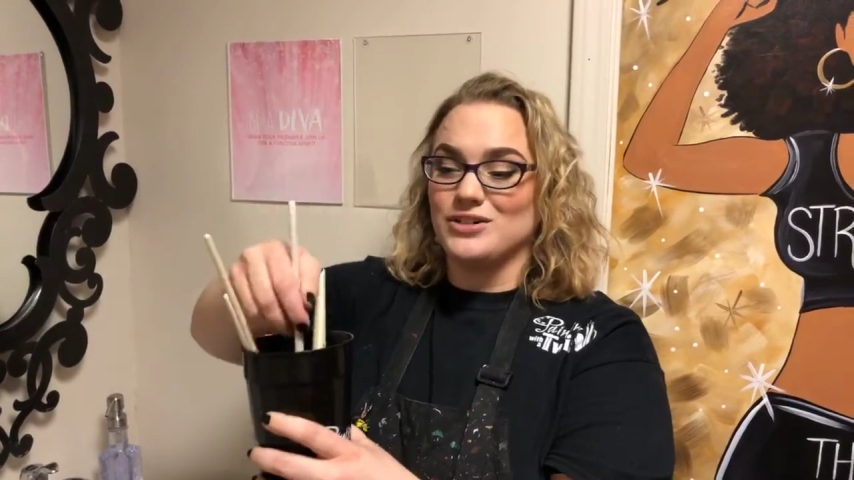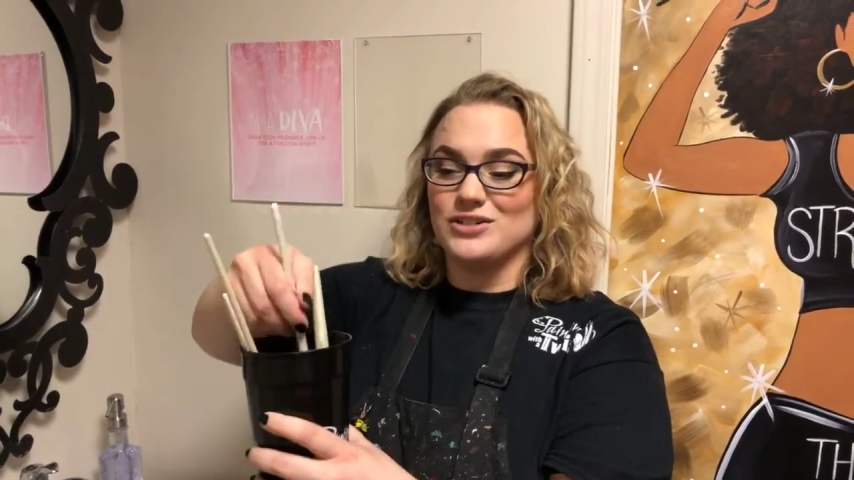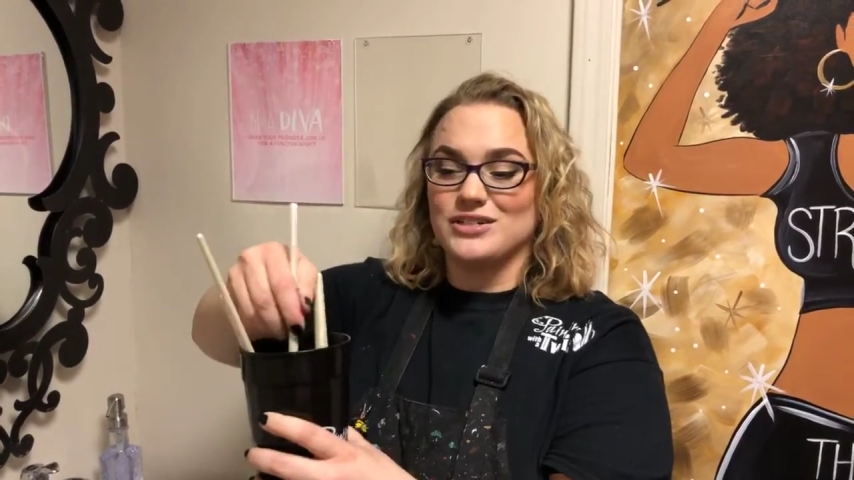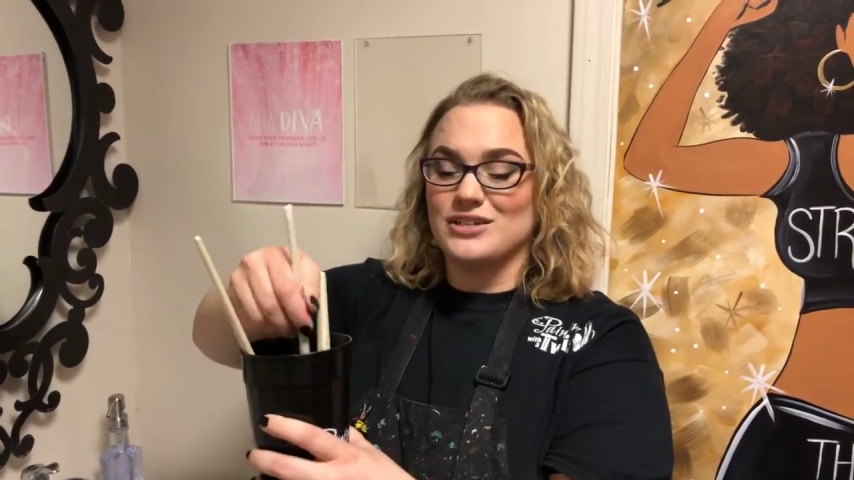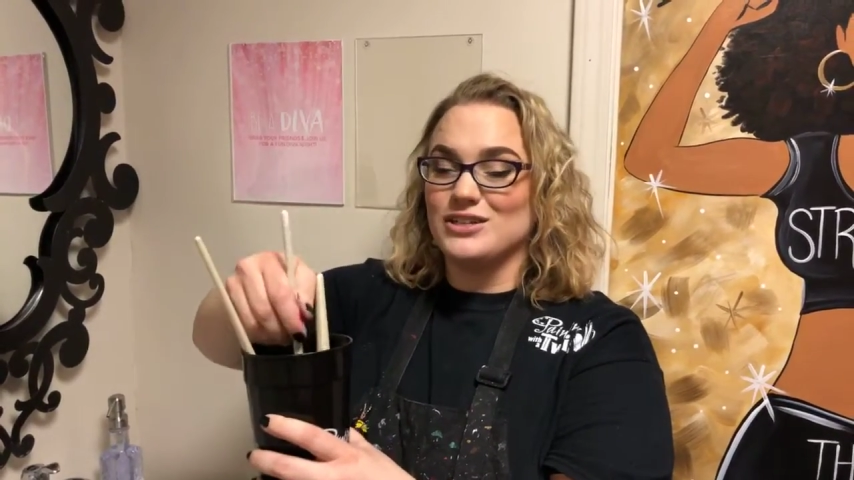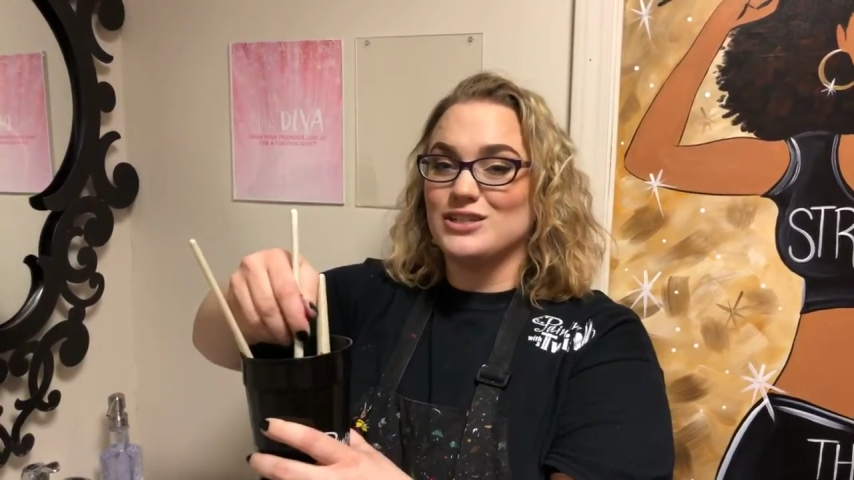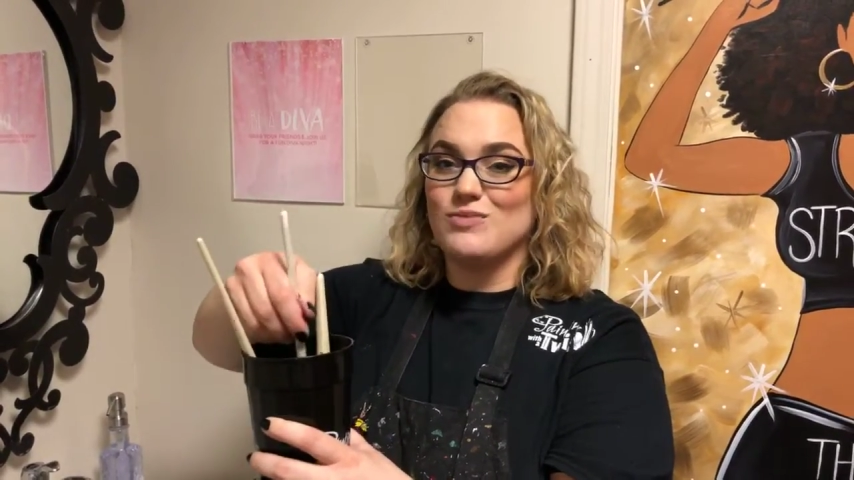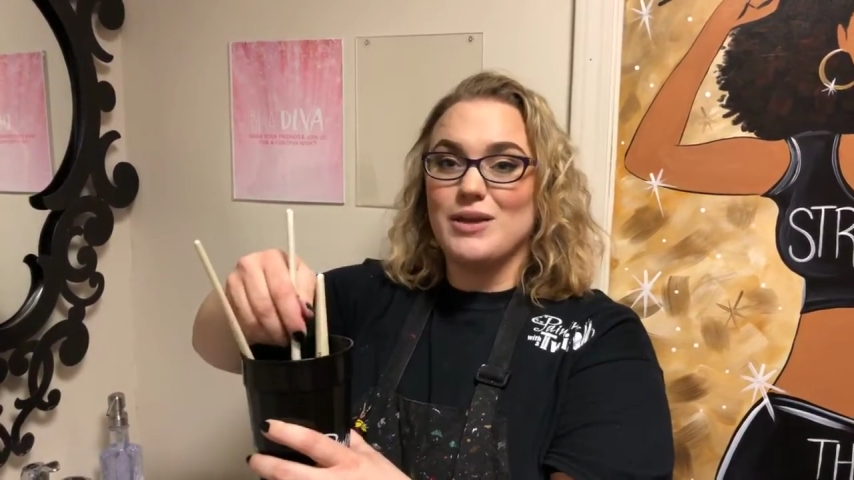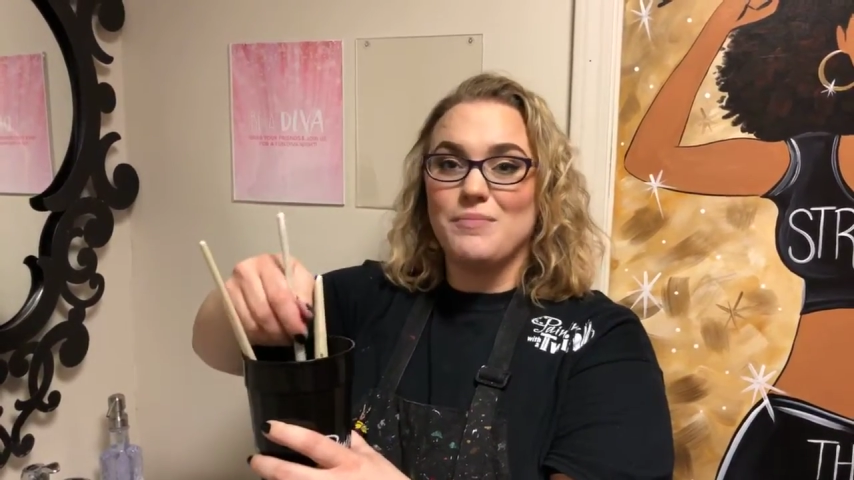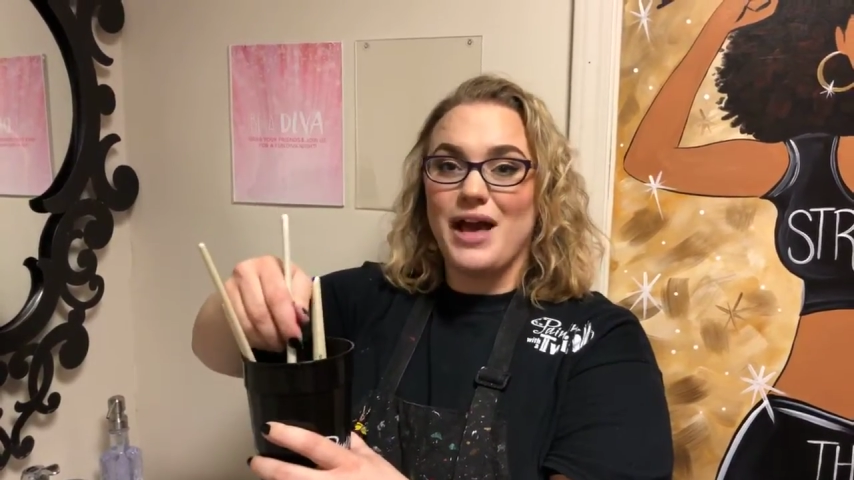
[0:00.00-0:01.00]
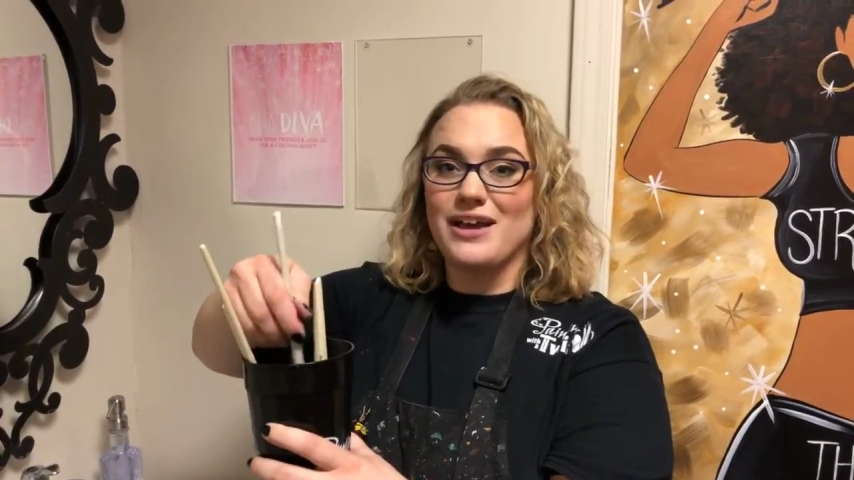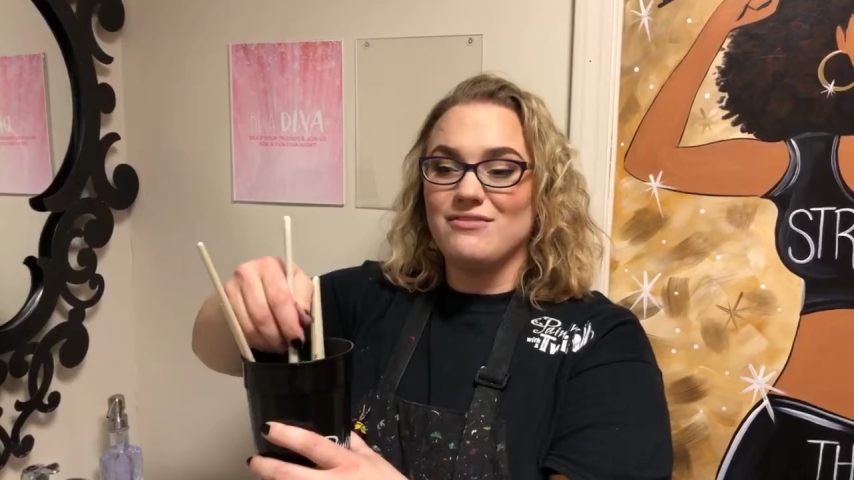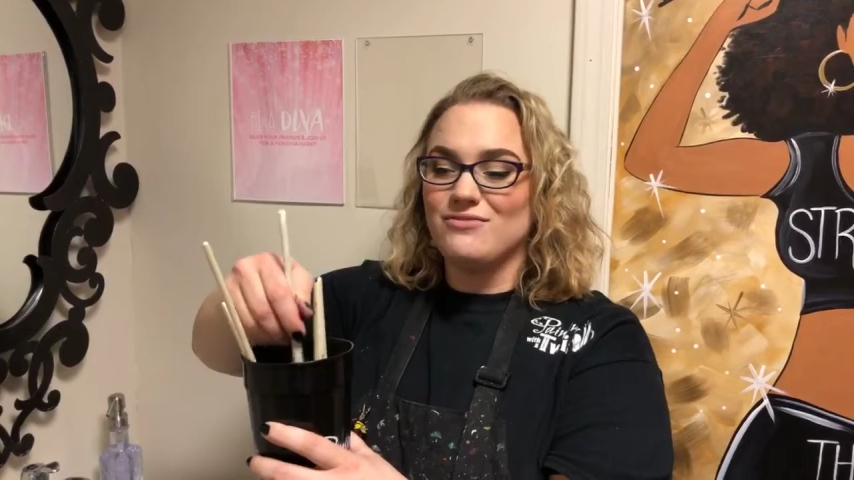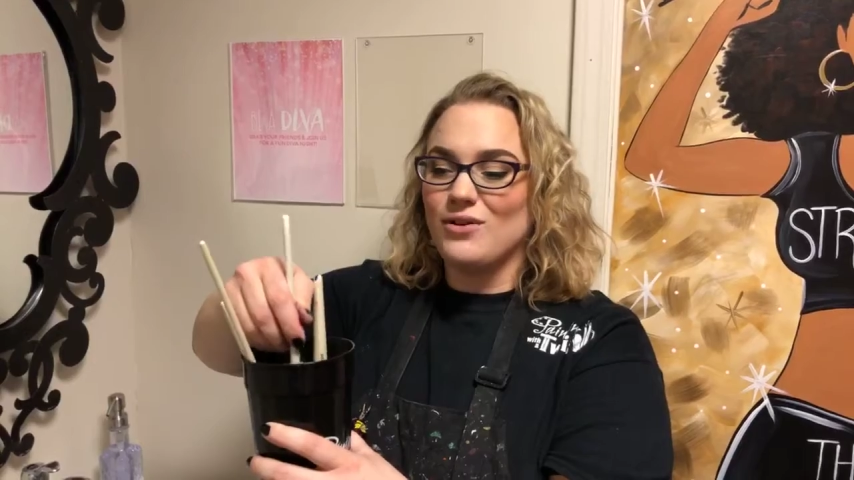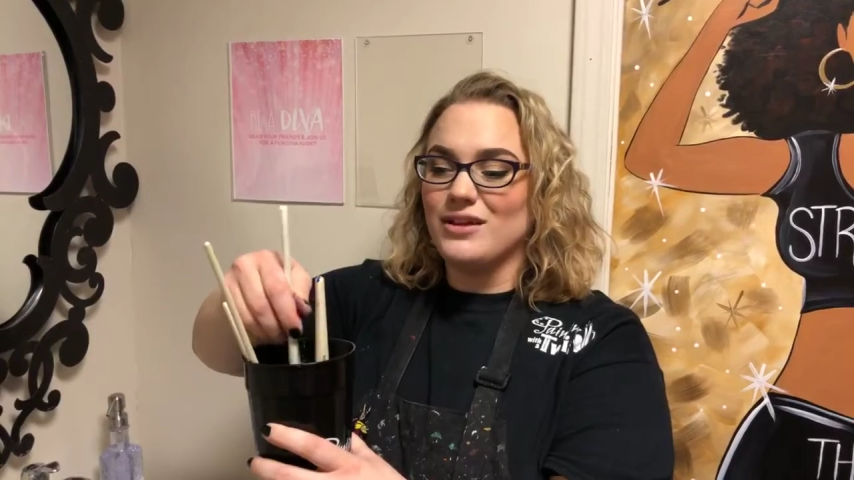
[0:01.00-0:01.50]
You're just going to sweep back and
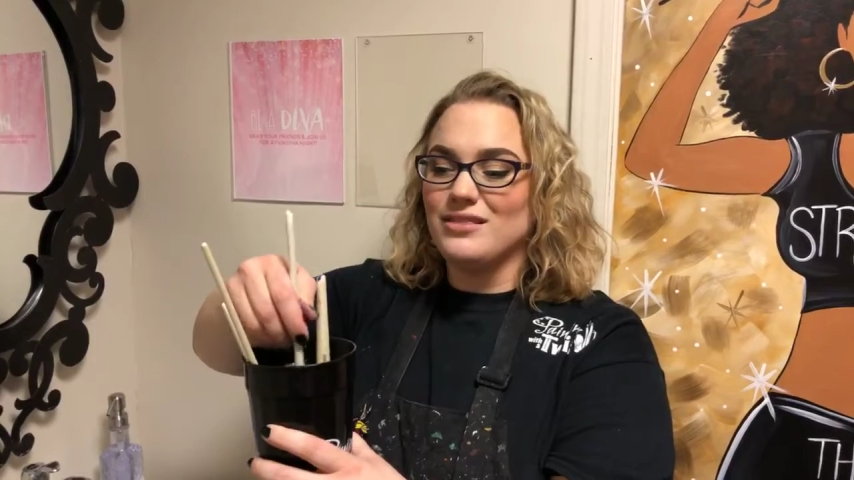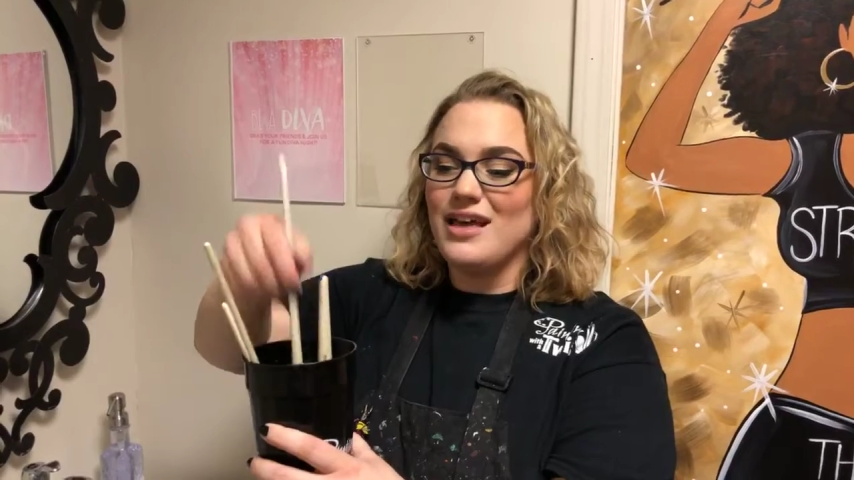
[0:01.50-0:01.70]
forth.